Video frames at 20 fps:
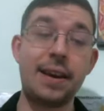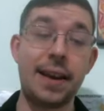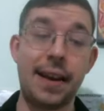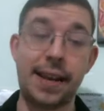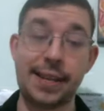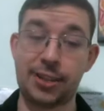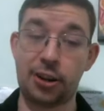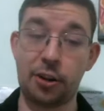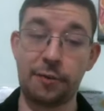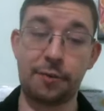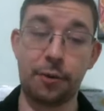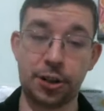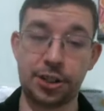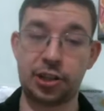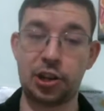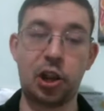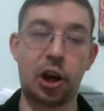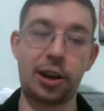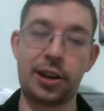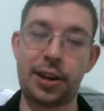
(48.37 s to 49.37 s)
He's not forced
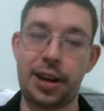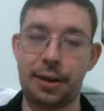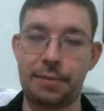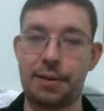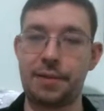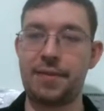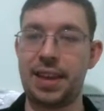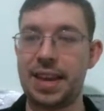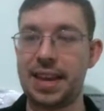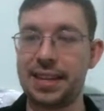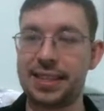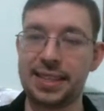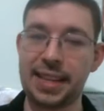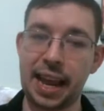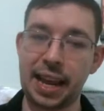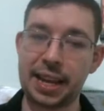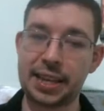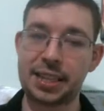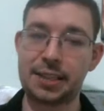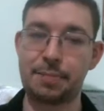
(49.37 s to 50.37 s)
to lock it in with
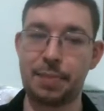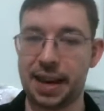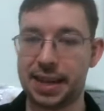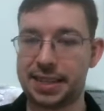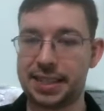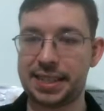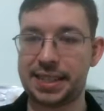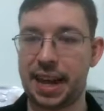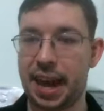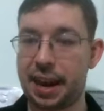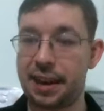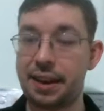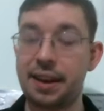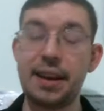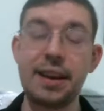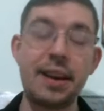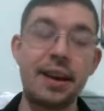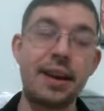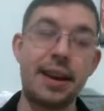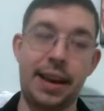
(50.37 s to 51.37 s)
e6, but instead
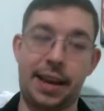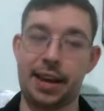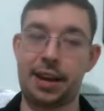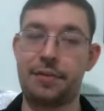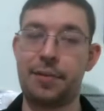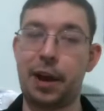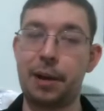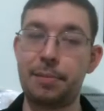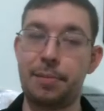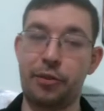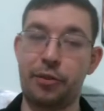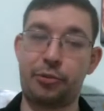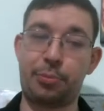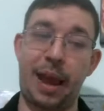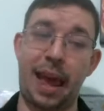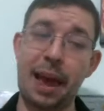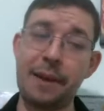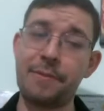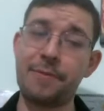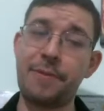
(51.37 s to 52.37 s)
he can develop bishop to
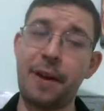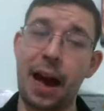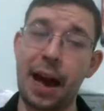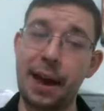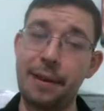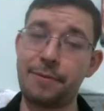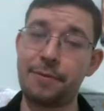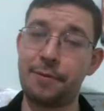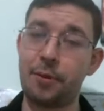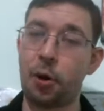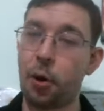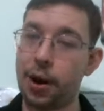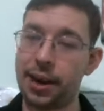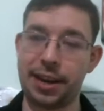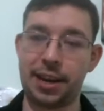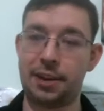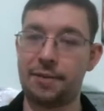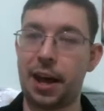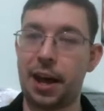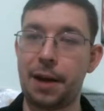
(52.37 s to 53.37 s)
f5, or he
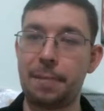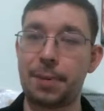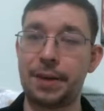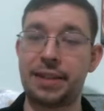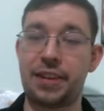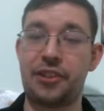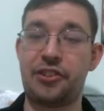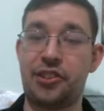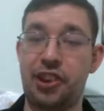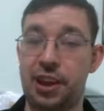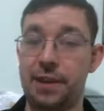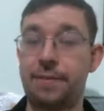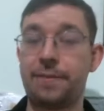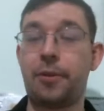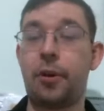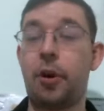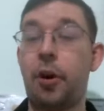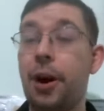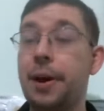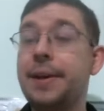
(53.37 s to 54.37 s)
can develop it to
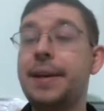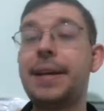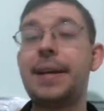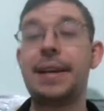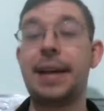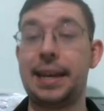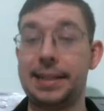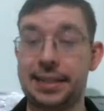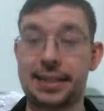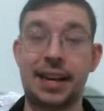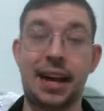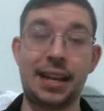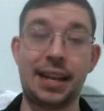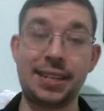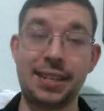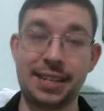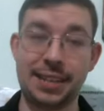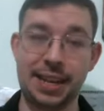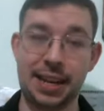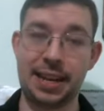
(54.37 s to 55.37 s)
g4, as
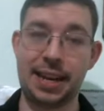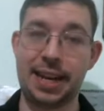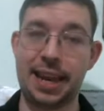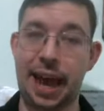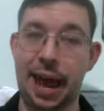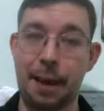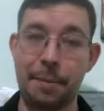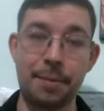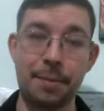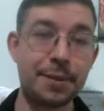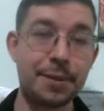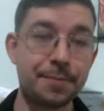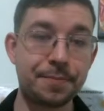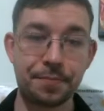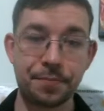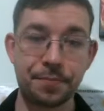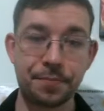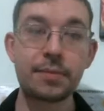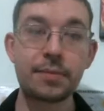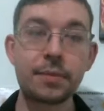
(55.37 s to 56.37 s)
Carlsen did in the game,
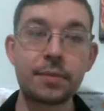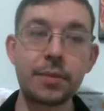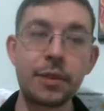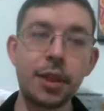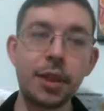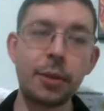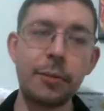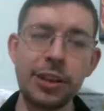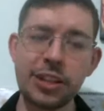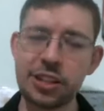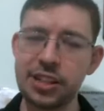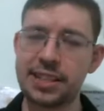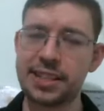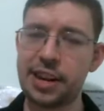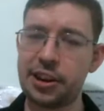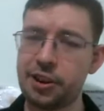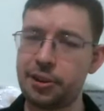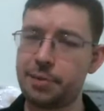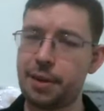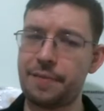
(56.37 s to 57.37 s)
which
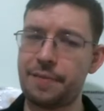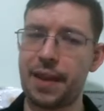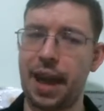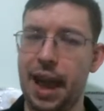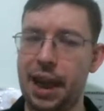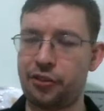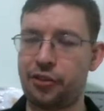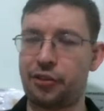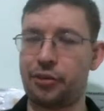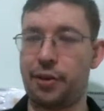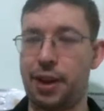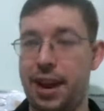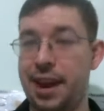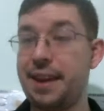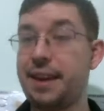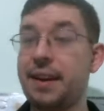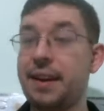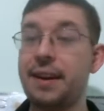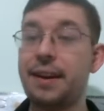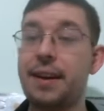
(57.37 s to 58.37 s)
continued with
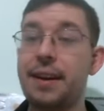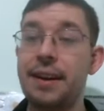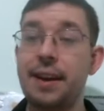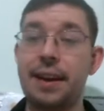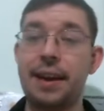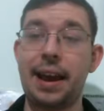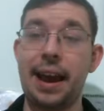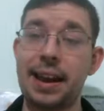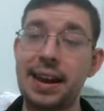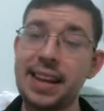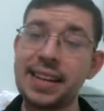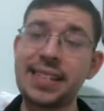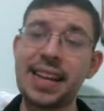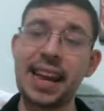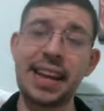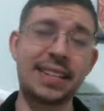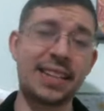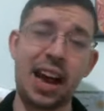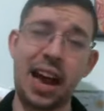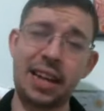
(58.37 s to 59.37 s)
h3. And these
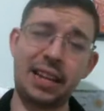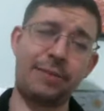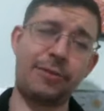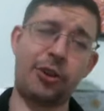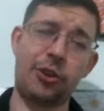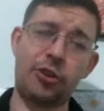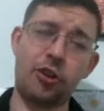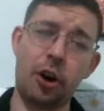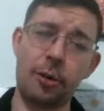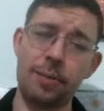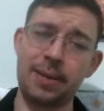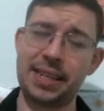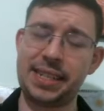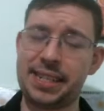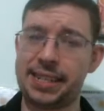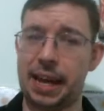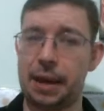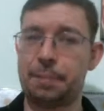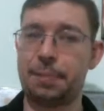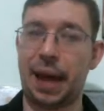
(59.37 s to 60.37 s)
days at high level, you normally
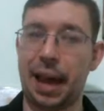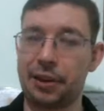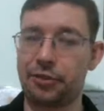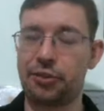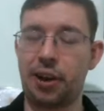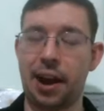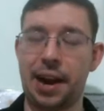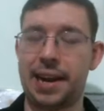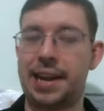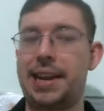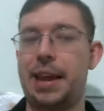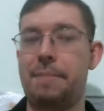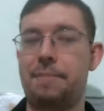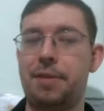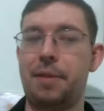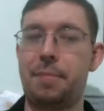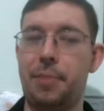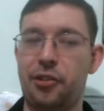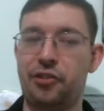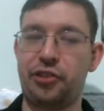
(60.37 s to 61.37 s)
see black try to keep
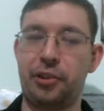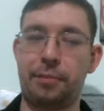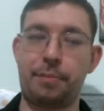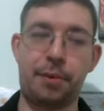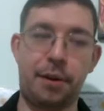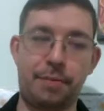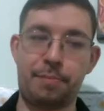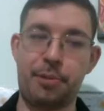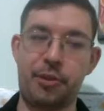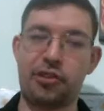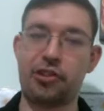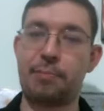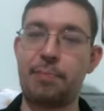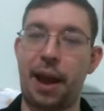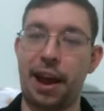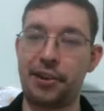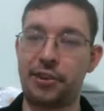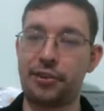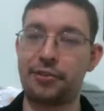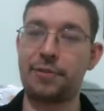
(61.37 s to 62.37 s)
the bishop with bishop
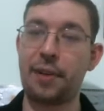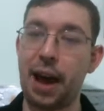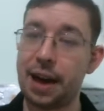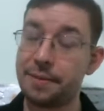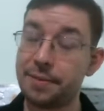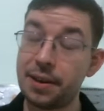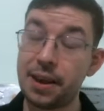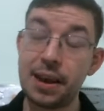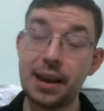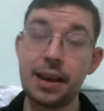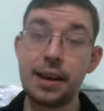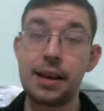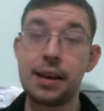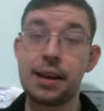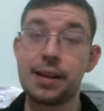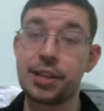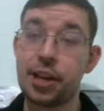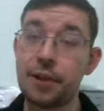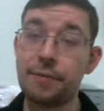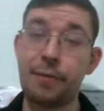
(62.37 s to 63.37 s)
h5.
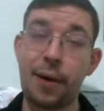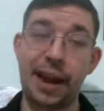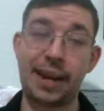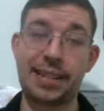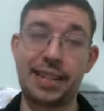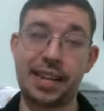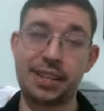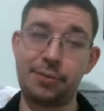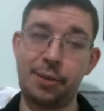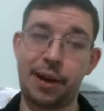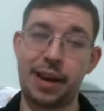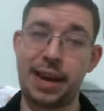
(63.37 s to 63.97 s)
So if white does want